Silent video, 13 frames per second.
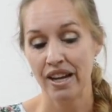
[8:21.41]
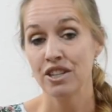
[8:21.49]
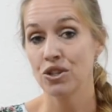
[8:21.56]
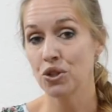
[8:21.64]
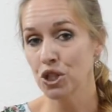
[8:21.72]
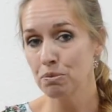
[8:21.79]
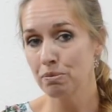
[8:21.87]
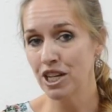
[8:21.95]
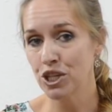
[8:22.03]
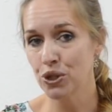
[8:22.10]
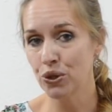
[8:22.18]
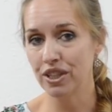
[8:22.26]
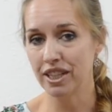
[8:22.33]
So just make
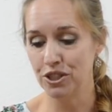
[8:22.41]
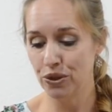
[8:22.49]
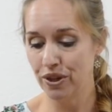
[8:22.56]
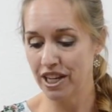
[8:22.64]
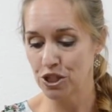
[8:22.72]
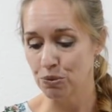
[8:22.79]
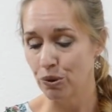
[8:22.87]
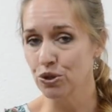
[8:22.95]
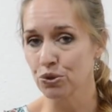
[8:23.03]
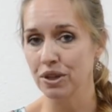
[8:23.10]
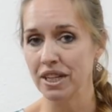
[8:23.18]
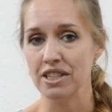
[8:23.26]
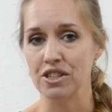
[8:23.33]
sure that your guests won't
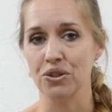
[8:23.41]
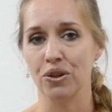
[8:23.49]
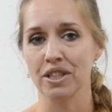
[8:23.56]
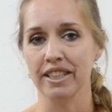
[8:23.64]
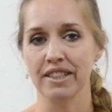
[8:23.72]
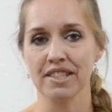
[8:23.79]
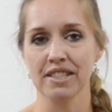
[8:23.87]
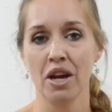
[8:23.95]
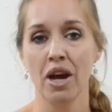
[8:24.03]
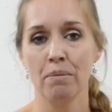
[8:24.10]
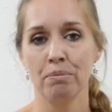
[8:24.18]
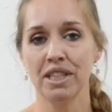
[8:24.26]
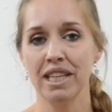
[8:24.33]
drink these cocktails,
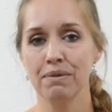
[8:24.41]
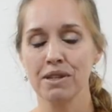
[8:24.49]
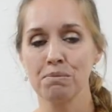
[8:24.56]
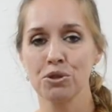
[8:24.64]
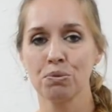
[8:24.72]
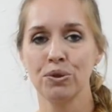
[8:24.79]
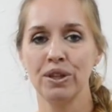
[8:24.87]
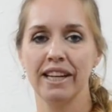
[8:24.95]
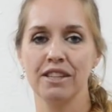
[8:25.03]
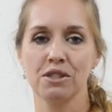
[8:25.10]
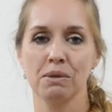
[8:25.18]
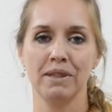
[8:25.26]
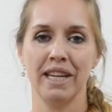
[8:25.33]
but give them some real
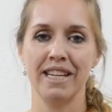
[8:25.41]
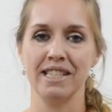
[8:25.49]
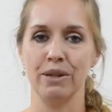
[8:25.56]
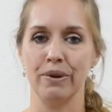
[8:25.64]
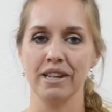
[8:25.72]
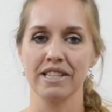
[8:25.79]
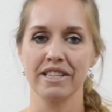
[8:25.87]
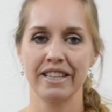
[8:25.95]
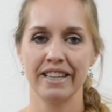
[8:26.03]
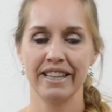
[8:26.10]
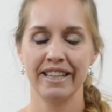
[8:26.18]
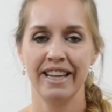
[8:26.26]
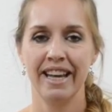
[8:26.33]
and some tasty ones.
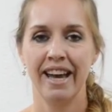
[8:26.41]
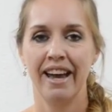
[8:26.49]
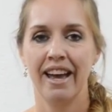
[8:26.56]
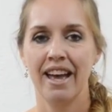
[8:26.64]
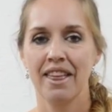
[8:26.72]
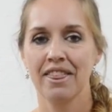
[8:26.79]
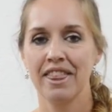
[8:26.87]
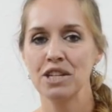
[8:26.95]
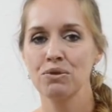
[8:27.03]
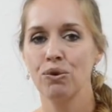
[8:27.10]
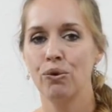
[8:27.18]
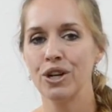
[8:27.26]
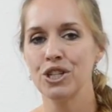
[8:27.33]
Thanks
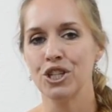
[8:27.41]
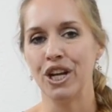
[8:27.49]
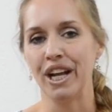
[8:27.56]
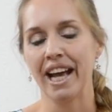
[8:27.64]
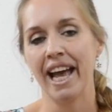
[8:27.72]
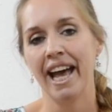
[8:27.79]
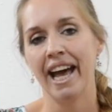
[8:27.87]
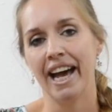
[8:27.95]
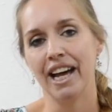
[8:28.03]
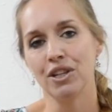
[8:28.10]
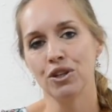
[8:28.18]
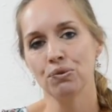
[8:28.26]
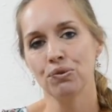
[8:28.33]
for watching,
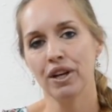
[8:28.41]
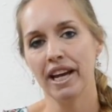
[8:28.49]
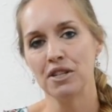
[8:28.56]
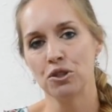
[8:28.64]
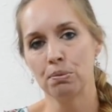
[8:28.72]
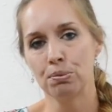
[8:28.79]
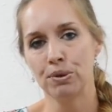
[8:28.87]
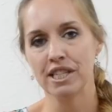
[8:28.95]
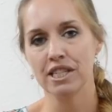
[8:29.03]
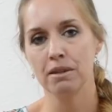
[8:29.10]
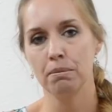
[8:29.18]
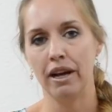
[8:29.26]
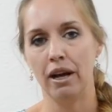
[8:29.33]
and don't forget to press
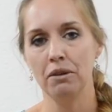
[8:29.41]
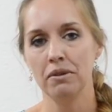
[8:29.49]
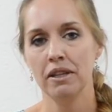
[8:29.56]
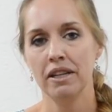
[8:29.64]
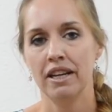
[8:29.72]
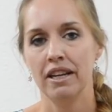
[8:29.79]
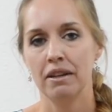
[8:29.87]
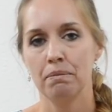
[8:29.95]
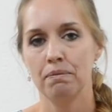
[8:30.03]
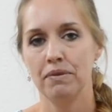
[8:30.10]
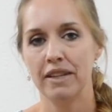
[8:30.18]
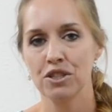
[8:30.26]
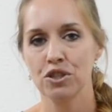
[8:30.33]
the bell
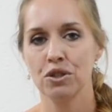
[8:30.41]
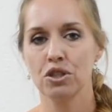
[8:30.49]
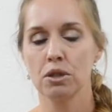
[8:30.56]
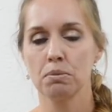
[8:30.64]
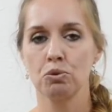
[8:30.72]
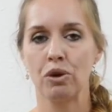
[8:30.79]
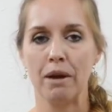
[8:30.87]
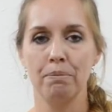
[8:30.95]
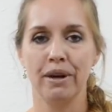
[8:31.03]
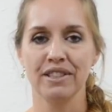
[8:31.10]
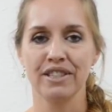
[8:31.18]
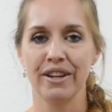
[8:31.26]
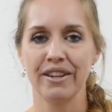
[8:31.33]
next to the subscribe
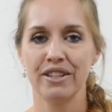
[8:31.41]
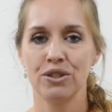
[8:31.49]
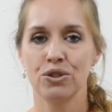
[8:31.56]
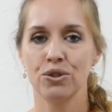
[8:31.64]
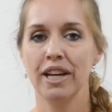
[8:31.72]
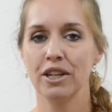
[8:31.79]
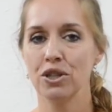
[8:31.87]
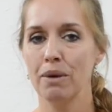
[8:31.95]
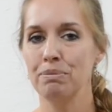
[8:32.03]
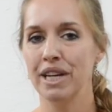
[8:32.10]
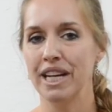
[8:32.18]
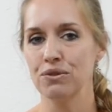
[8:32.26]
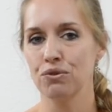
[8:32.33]
button to get
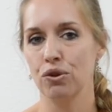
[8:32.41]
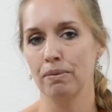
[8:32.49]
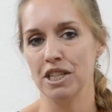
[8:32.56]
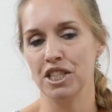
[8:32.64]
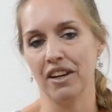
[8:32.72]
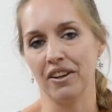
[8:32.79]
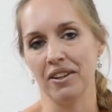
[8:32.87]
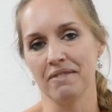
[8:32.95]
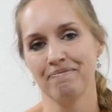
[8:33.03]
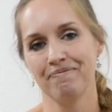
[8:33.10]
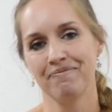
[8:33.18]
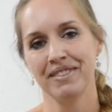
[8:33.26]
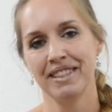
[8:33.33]
updates for my channel.
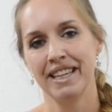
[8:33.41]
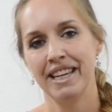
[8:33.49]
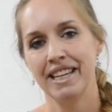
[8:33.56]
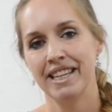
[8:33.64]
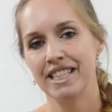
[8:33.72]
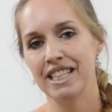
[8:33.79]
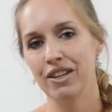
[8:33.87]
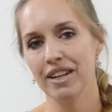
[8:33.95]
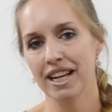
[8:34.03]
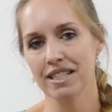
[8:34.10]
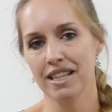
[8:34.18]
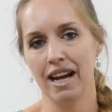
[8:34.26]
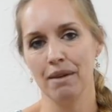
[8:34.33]
See you
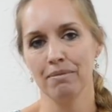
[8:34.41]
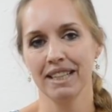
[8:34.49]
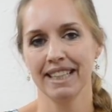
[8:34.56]
next time.